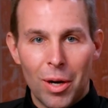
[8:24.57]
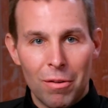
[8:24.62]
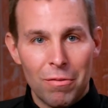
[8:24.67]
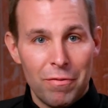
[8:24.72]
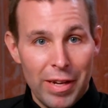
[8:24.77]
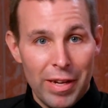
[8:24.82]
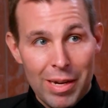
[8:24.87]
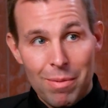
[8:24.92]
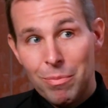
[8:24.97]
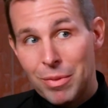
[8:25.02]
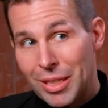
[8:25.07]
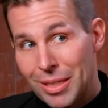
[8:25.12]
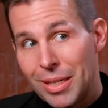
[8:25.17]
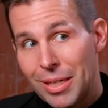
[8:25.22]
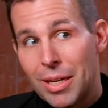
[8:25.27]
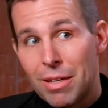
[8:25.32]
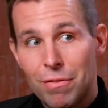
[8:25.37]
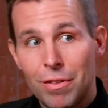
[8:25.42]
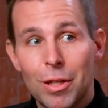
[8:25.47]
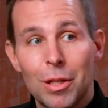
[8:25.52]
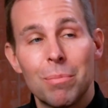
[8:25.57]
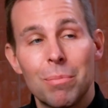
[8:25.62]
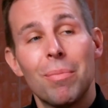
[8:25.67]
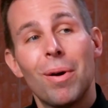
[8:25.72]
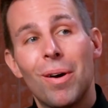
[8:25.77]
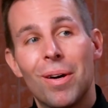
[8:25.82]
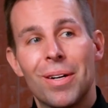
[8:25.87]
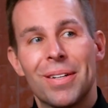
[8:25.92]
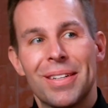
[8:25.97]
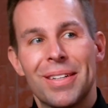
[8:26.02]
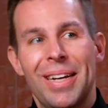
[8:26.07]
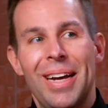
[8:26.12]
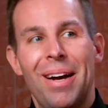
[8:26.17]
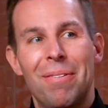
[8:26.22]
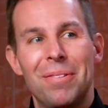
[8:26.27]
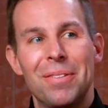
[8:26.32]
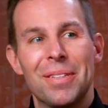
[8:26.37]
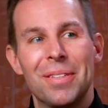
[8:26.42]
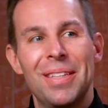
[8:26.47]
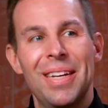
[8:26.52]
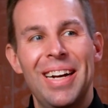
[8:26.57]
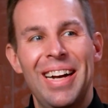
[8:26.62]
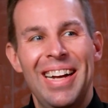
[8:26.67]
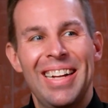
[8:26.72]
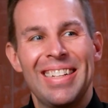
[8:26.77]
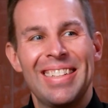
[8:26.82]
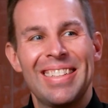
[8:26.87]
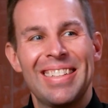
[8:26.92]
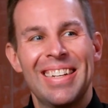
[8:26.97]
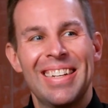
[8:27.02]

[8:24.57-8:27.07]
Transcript: family kind of fell apart after that.